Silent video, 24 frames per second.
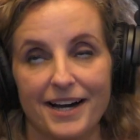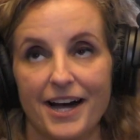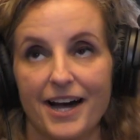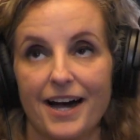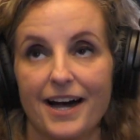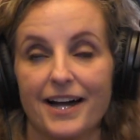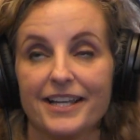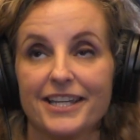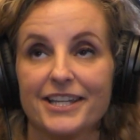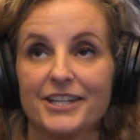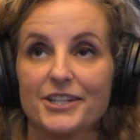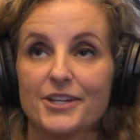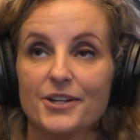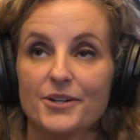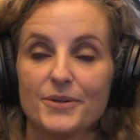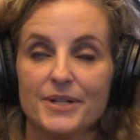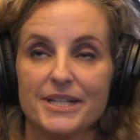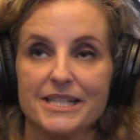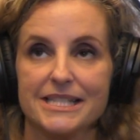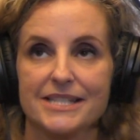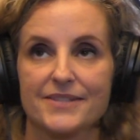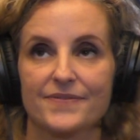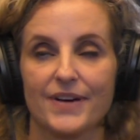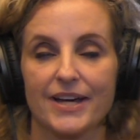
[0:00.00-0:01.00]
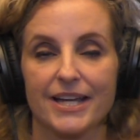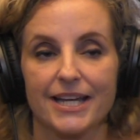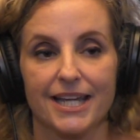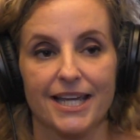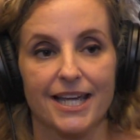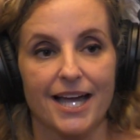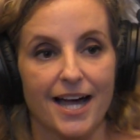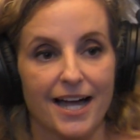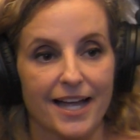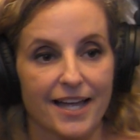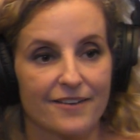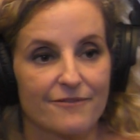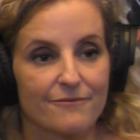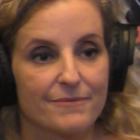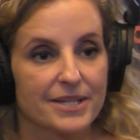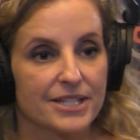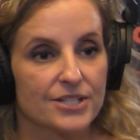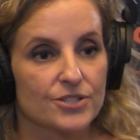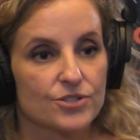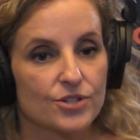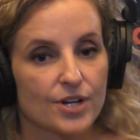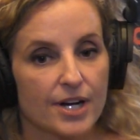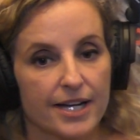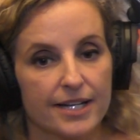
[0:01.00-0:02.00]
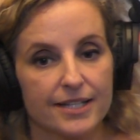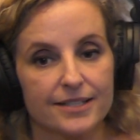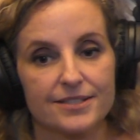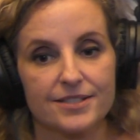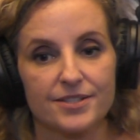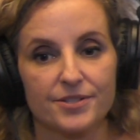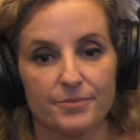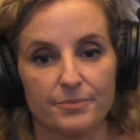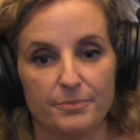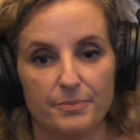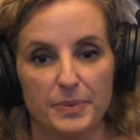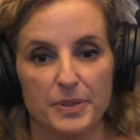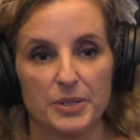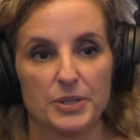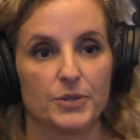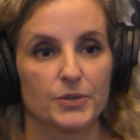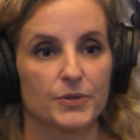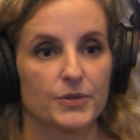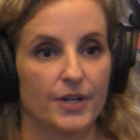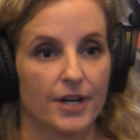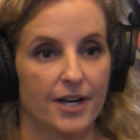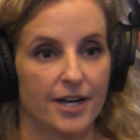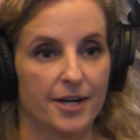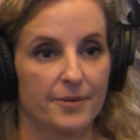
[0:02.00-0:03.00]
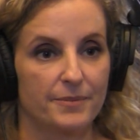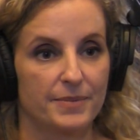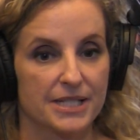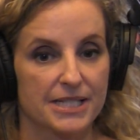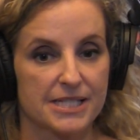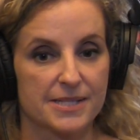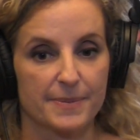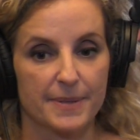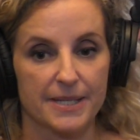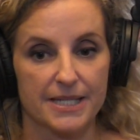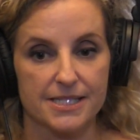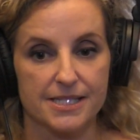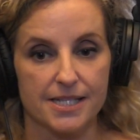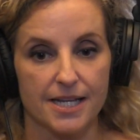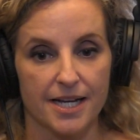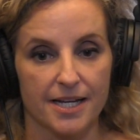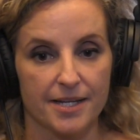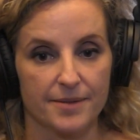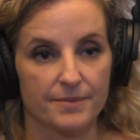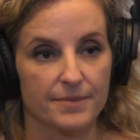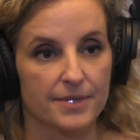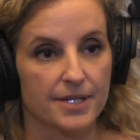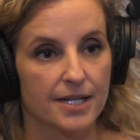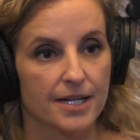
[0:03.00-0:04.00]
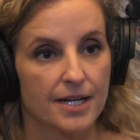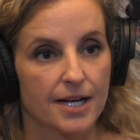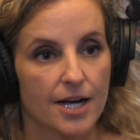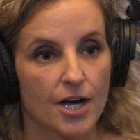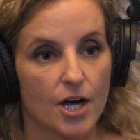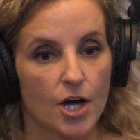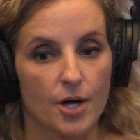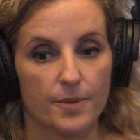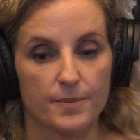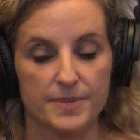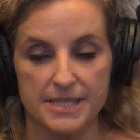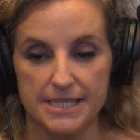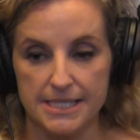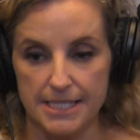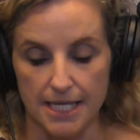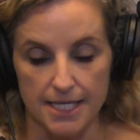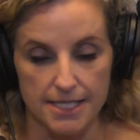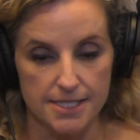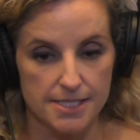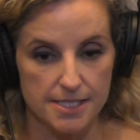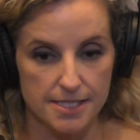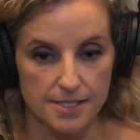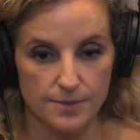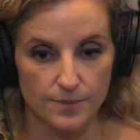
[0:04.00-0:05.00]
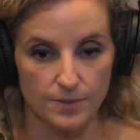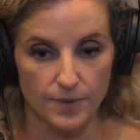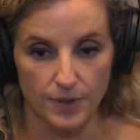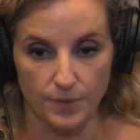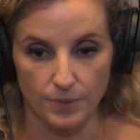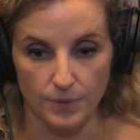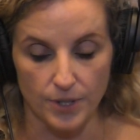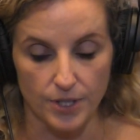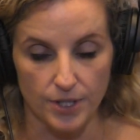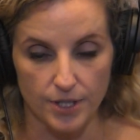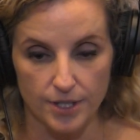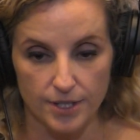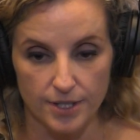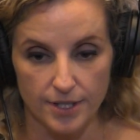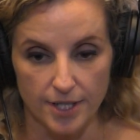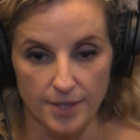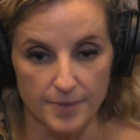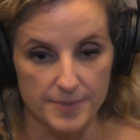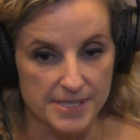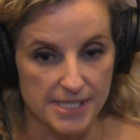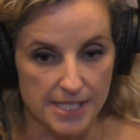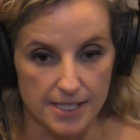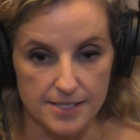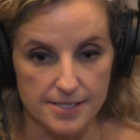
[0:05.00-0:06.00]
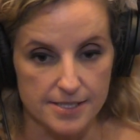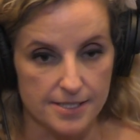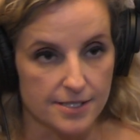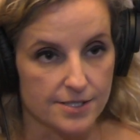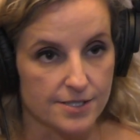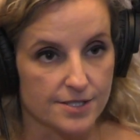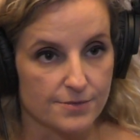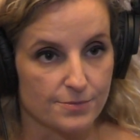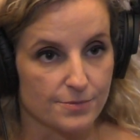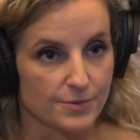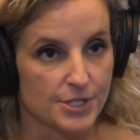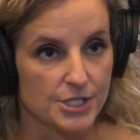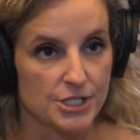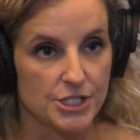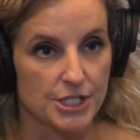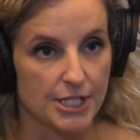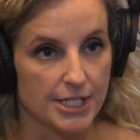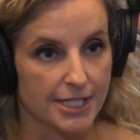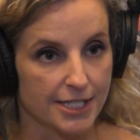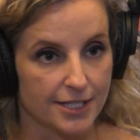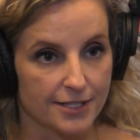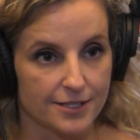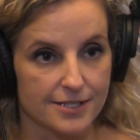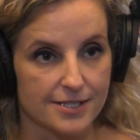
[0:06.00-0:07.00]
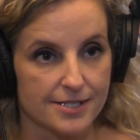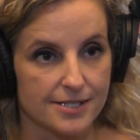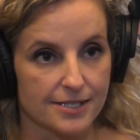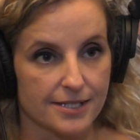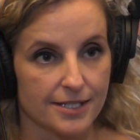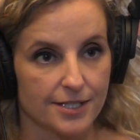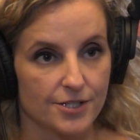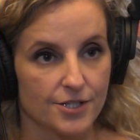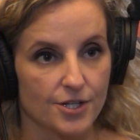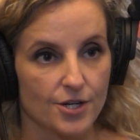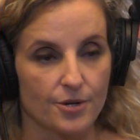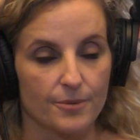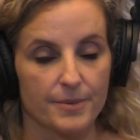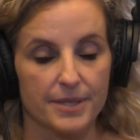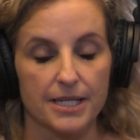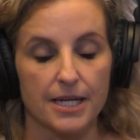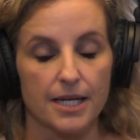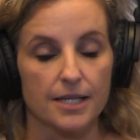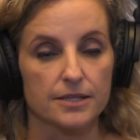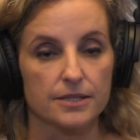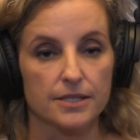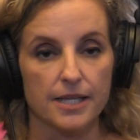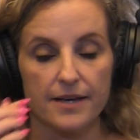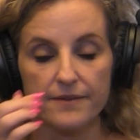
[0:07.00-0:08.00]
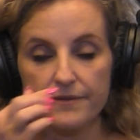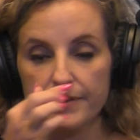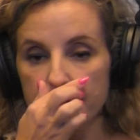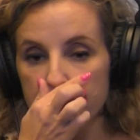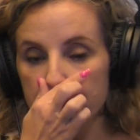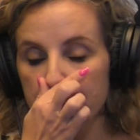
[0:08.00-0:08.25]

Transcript: It's funny. I have been trying to build hobbies because I'm obsessed with work. Obsessed. It's ridiculous. I love it.